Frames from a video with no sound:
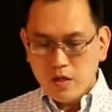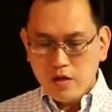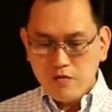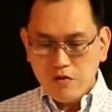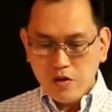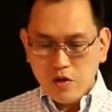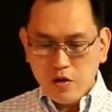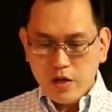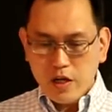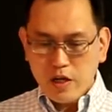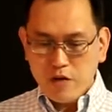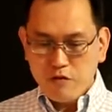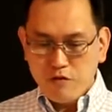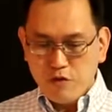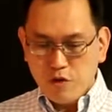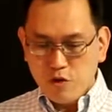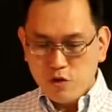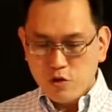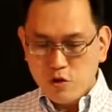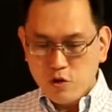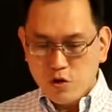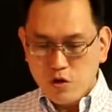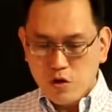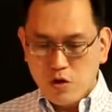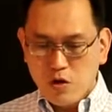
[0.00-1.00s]
If you look at the
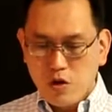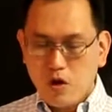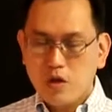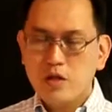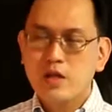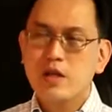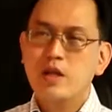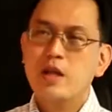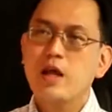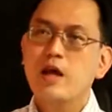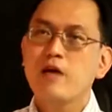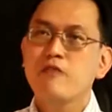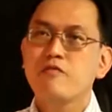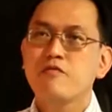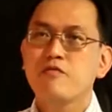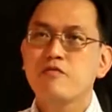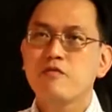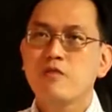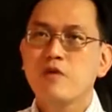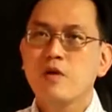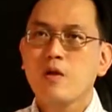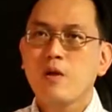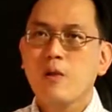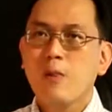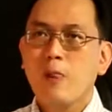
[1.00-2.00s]
photo on the left,
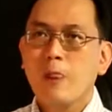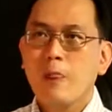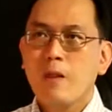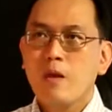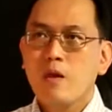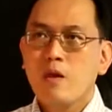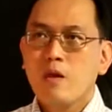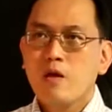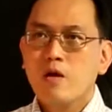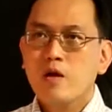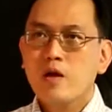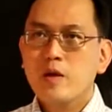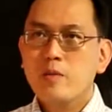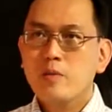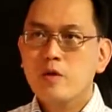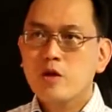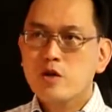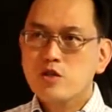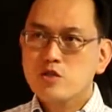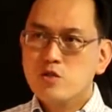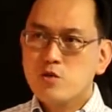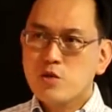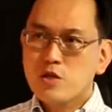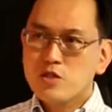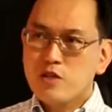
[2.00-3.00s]
okay,
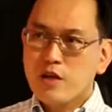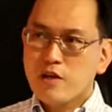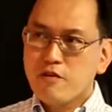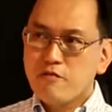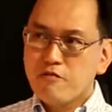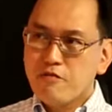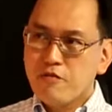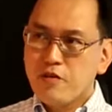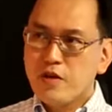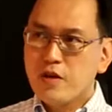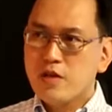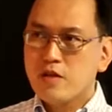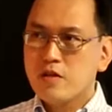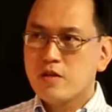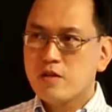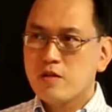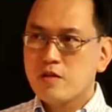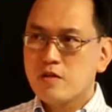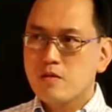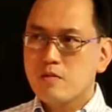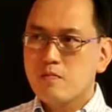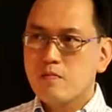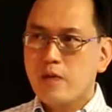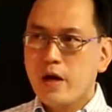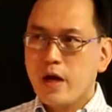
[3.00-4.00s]
because it was unveiled
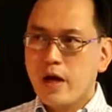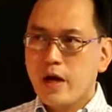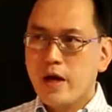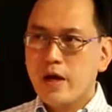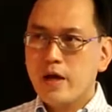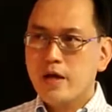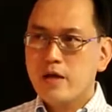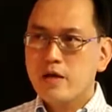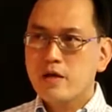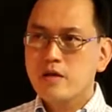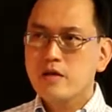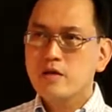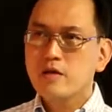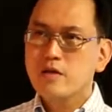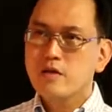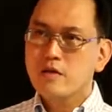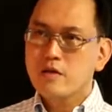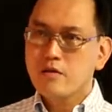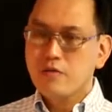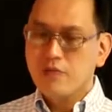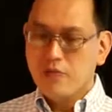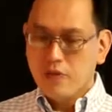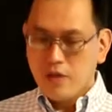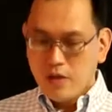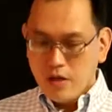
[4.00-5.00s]
by
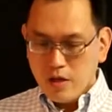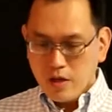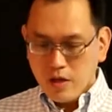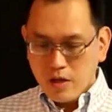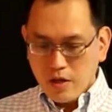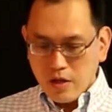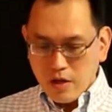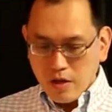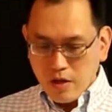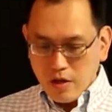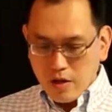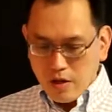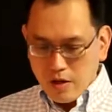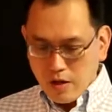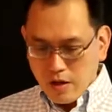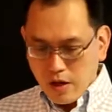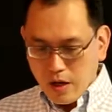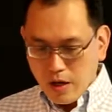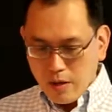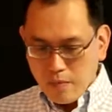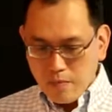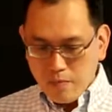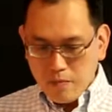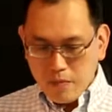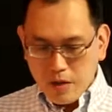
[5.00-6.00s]
the
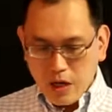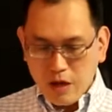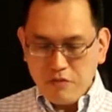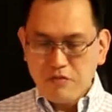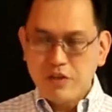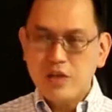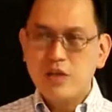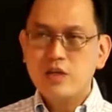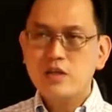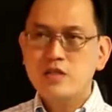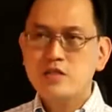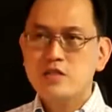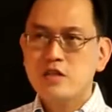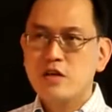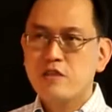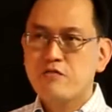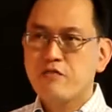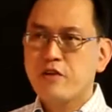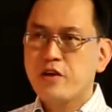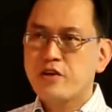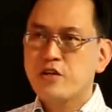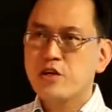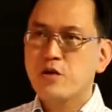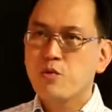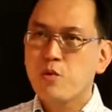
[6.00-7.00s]
Governor Sir
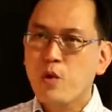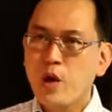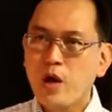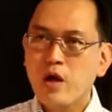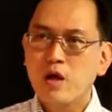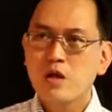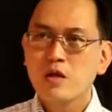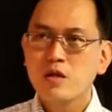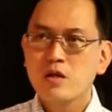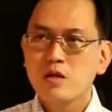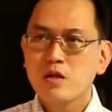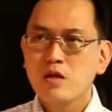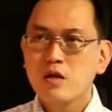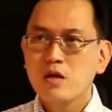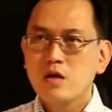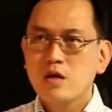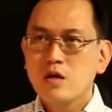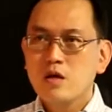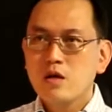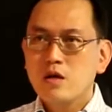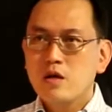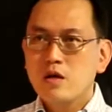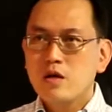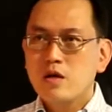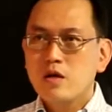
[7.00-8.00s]
Frederick Well
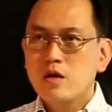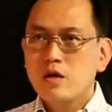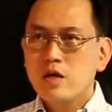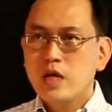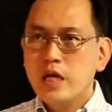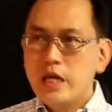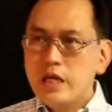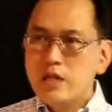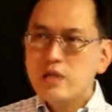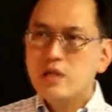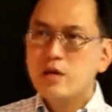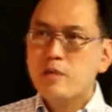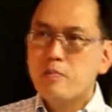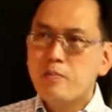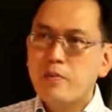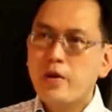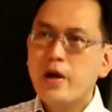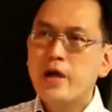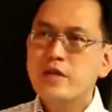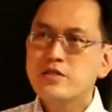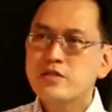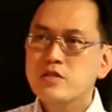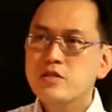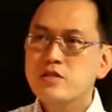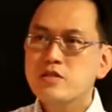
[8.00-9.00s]
in the
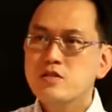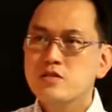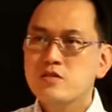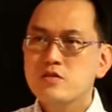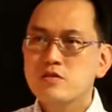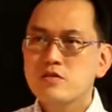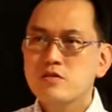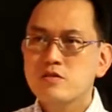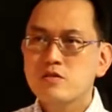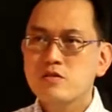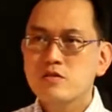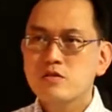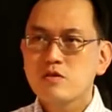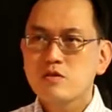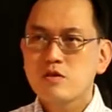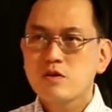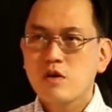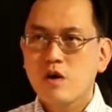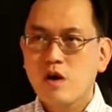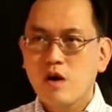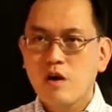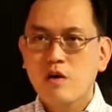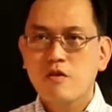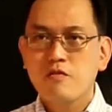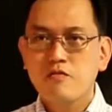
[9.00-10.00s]
presence
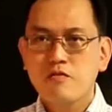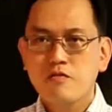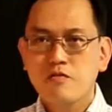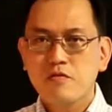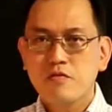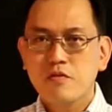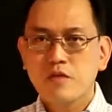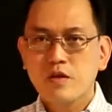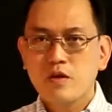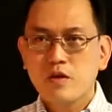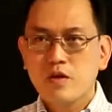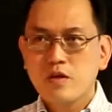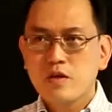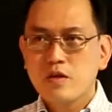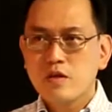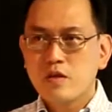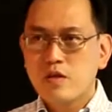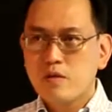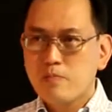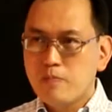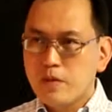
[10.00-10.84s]
of the